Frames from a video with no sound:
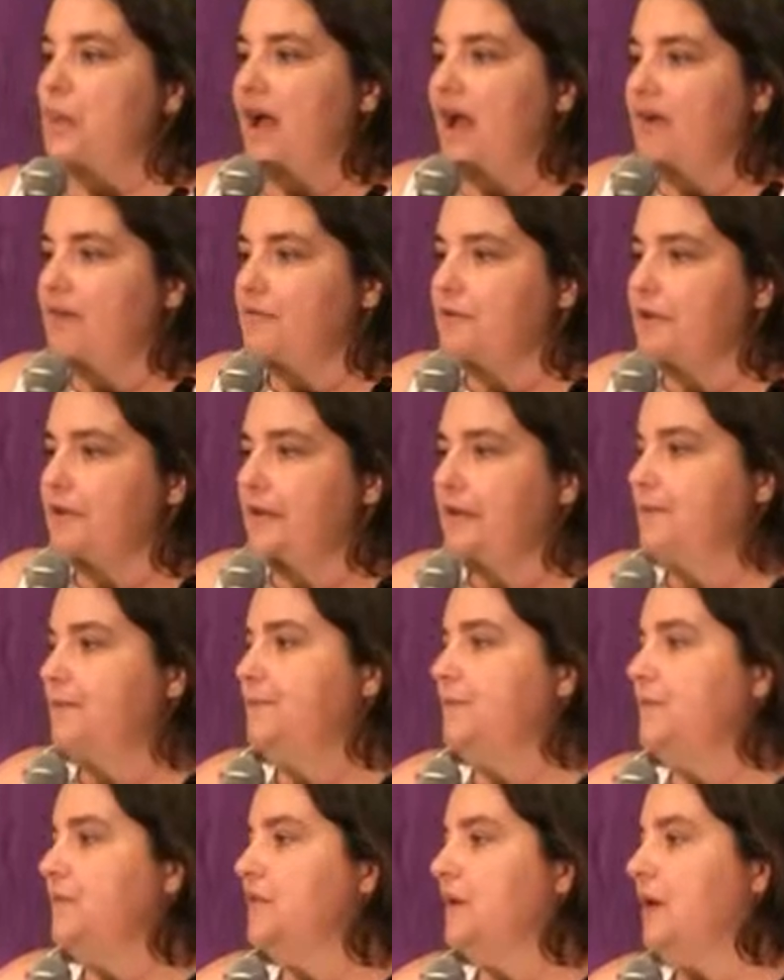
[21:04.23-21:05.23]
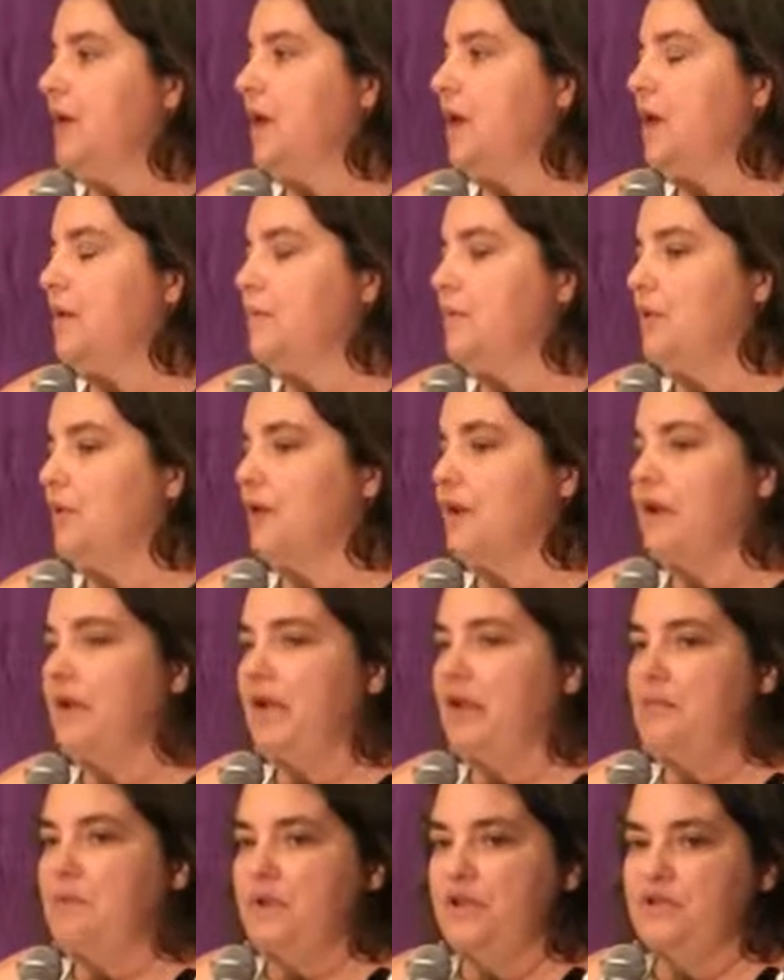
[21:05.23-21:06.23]
poverty.
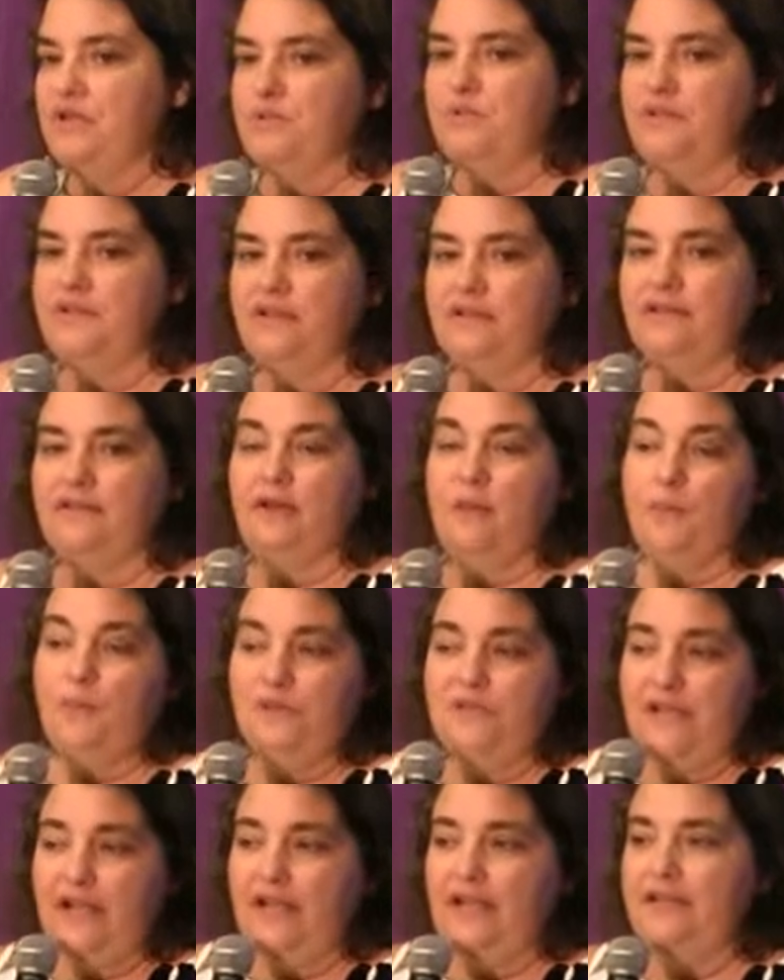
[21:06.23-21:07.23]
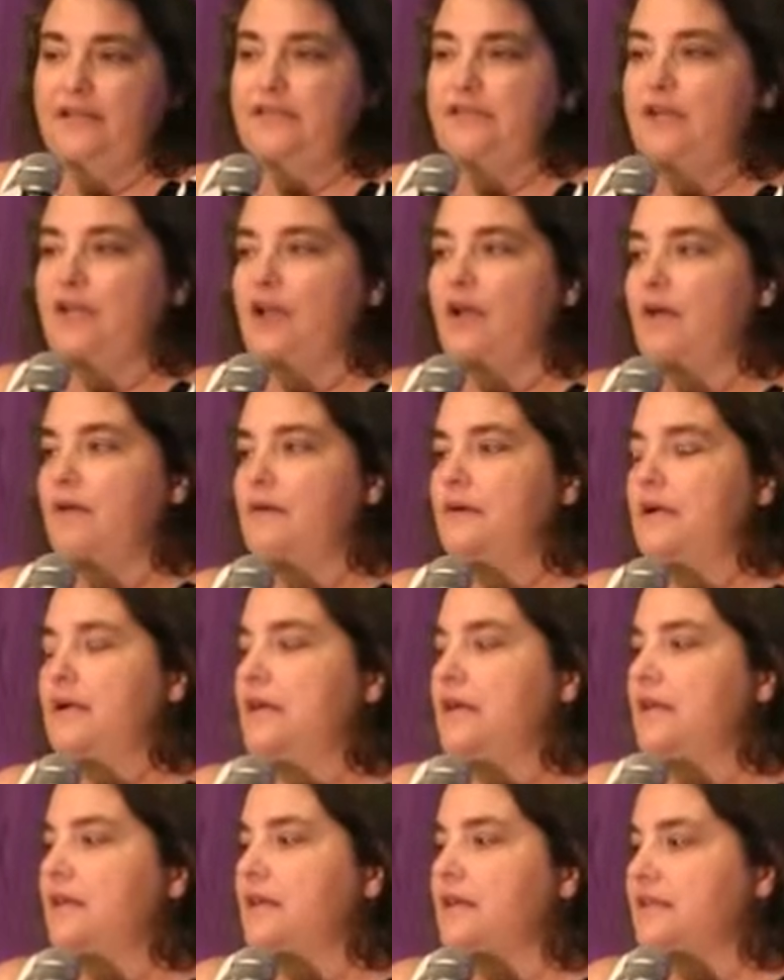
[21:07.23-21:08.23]
Hurricane Mitch was a couple decades ago
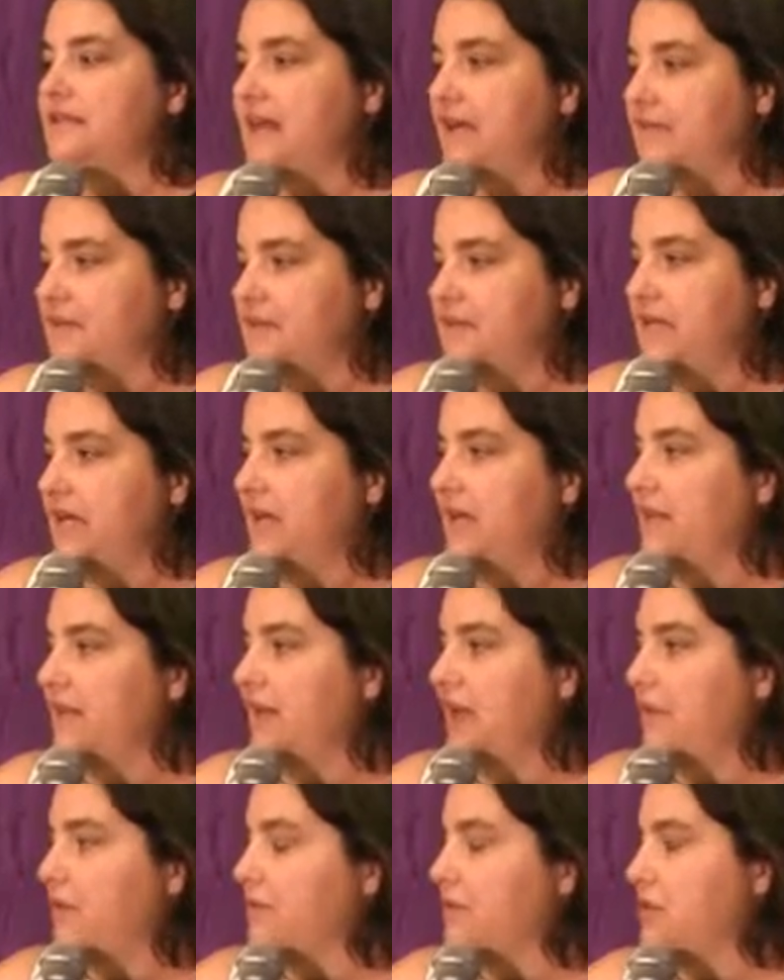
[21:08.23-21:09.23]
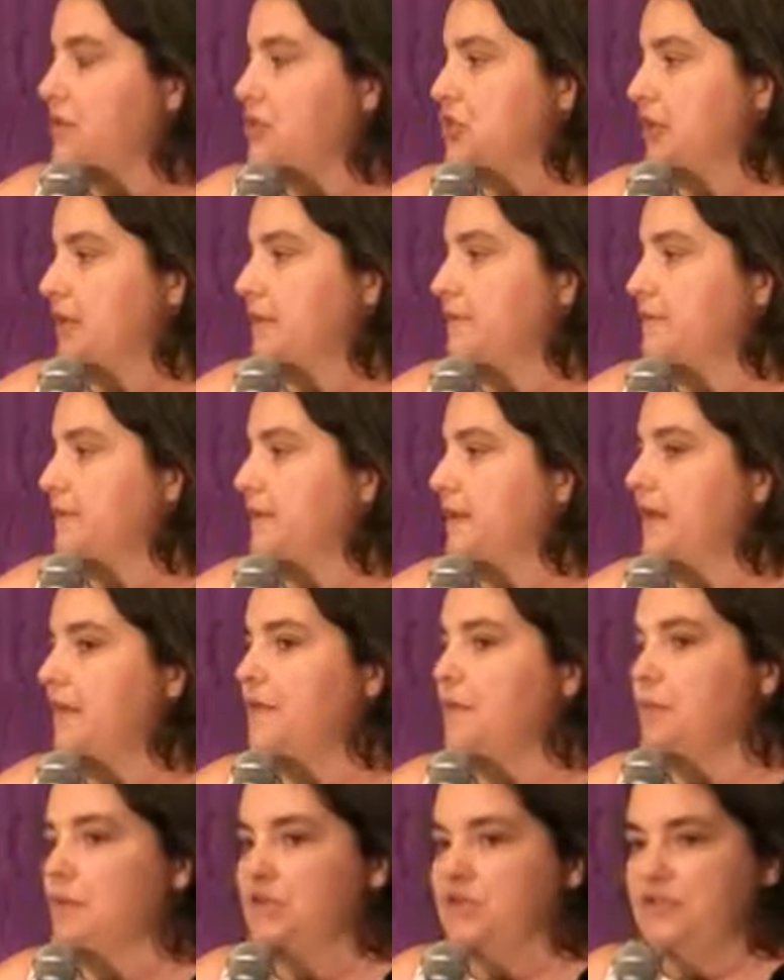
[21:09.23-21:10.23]
that devastated that region, and
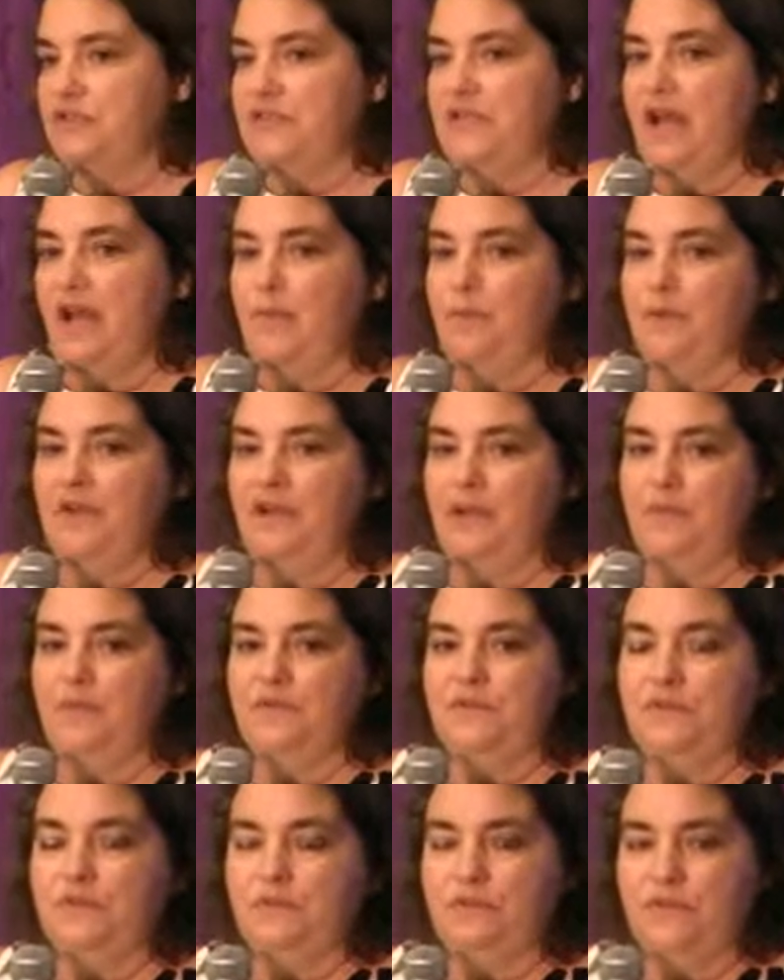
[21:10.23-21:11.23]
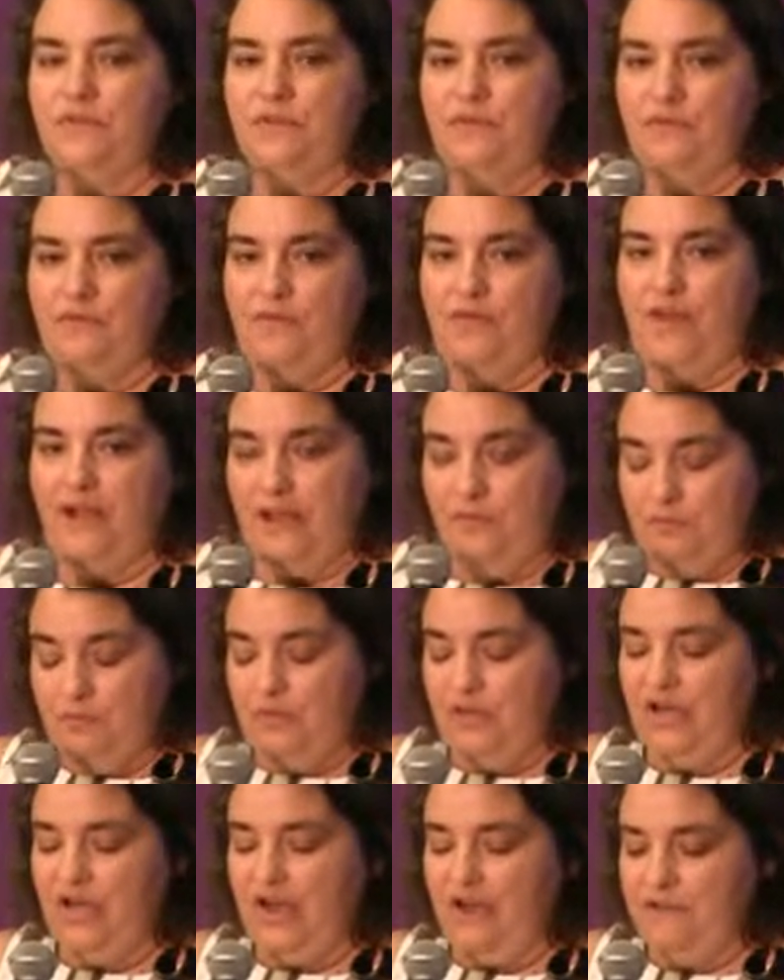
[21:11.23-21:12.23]
the region's not been able to
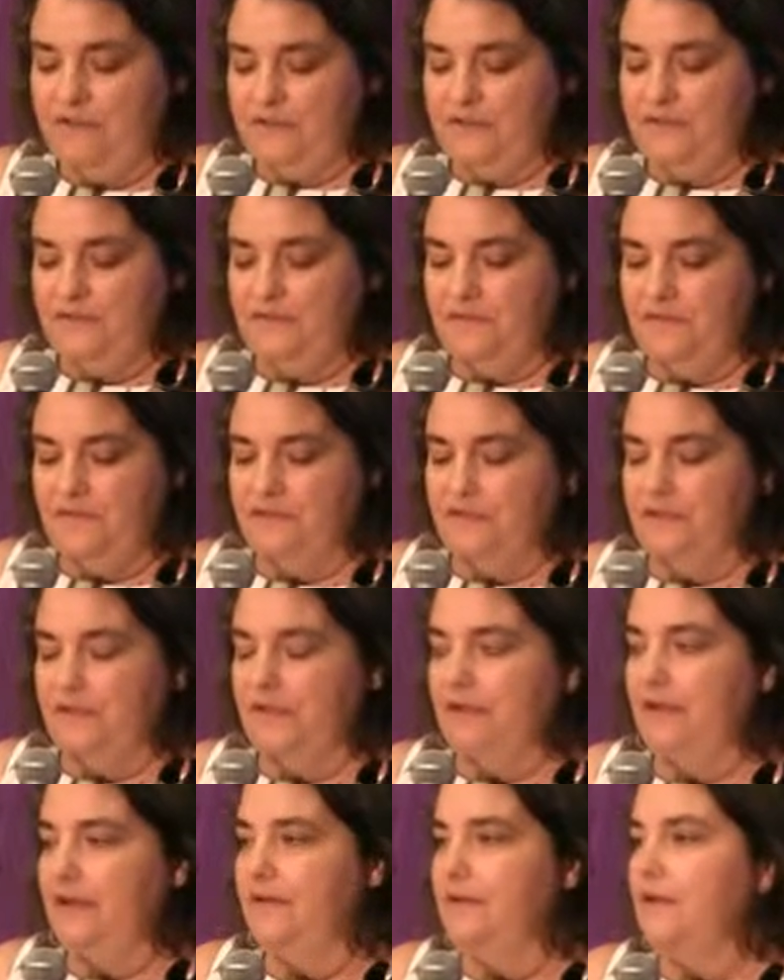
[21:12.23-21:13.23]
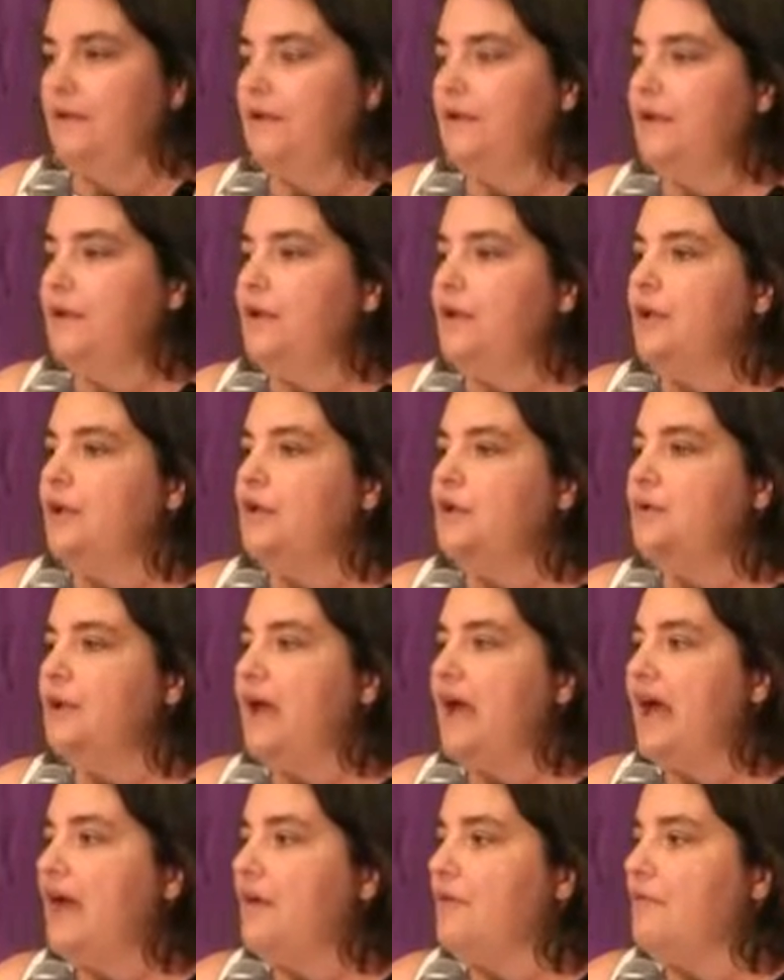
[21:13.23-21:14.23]
recover sufficiently. You
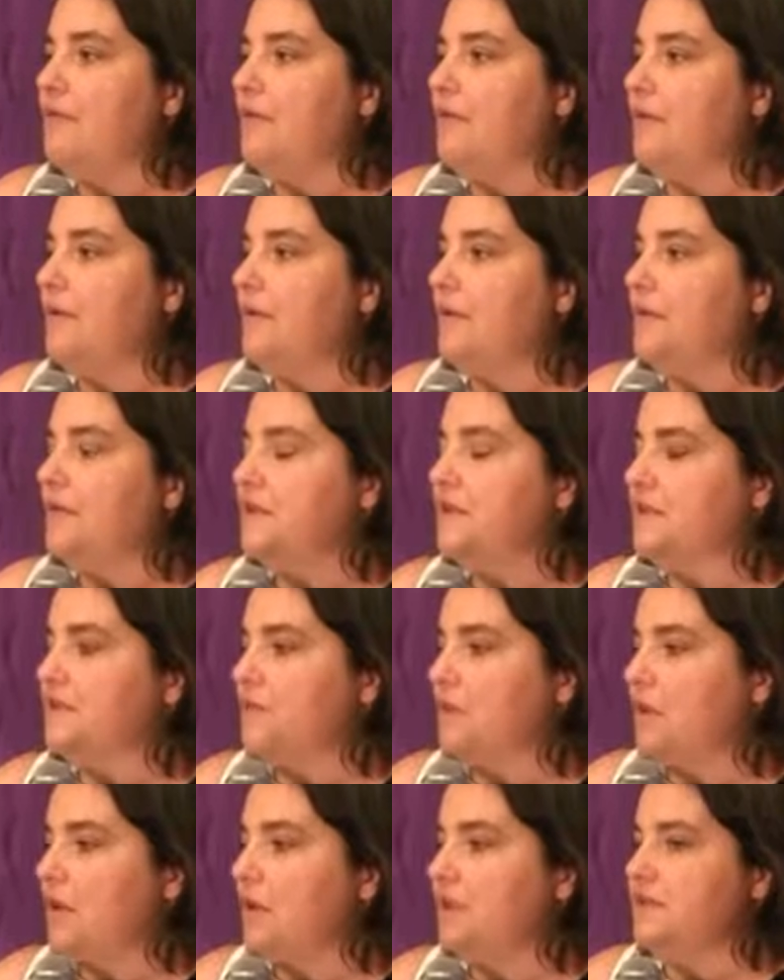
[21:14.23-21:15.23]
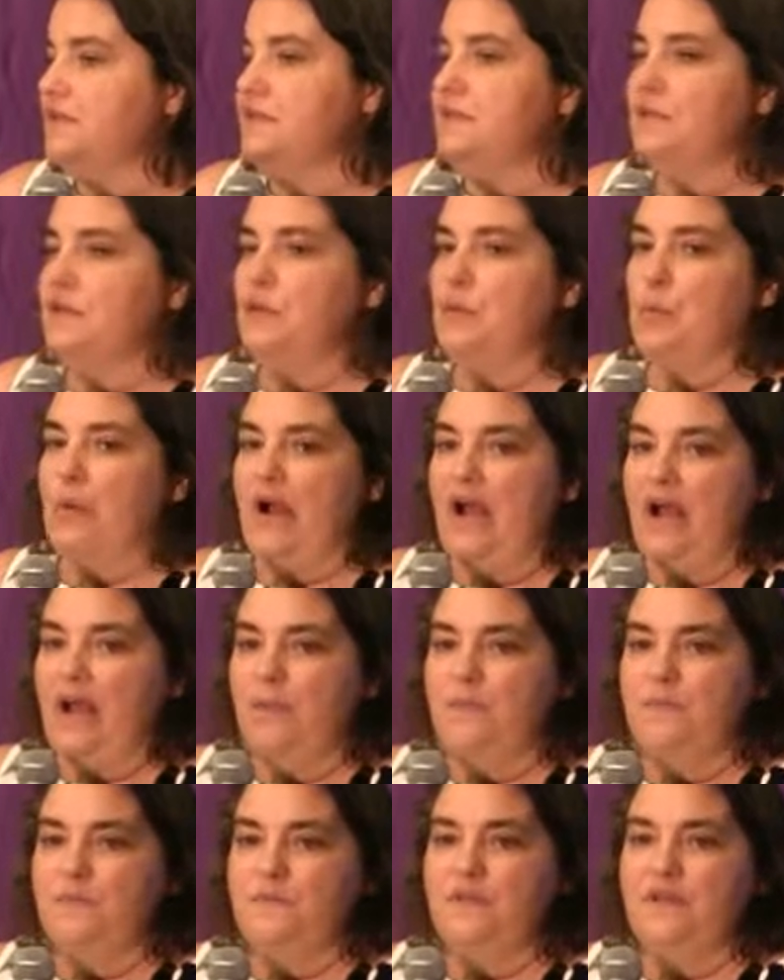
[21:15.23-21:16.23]
have the difficulties and the
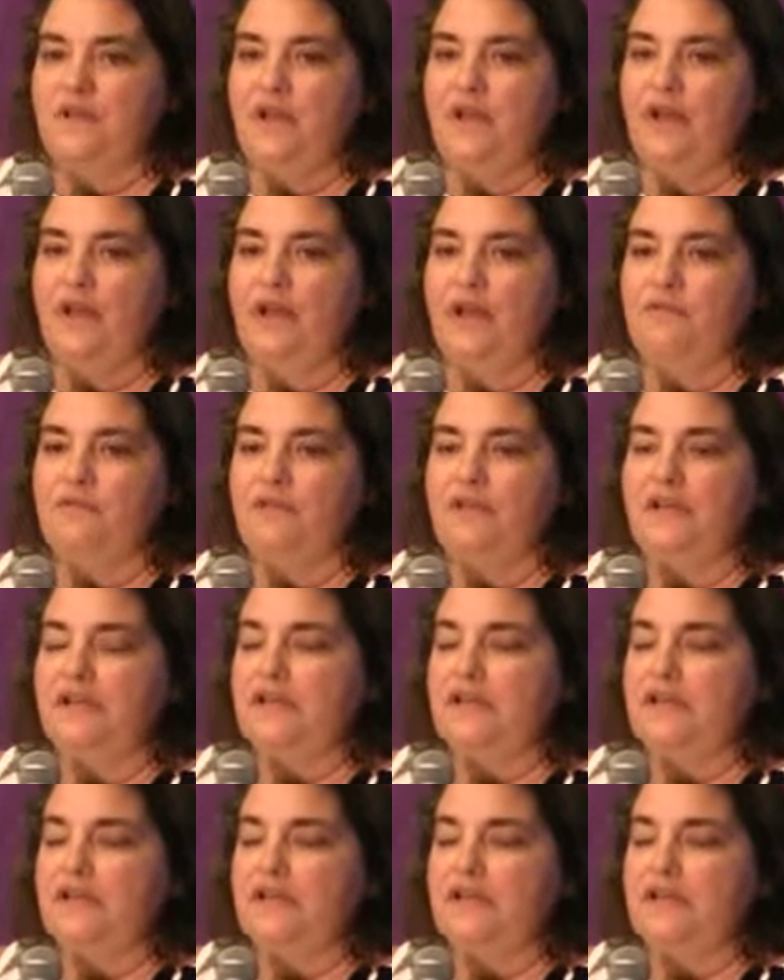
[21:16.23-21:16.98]
problems of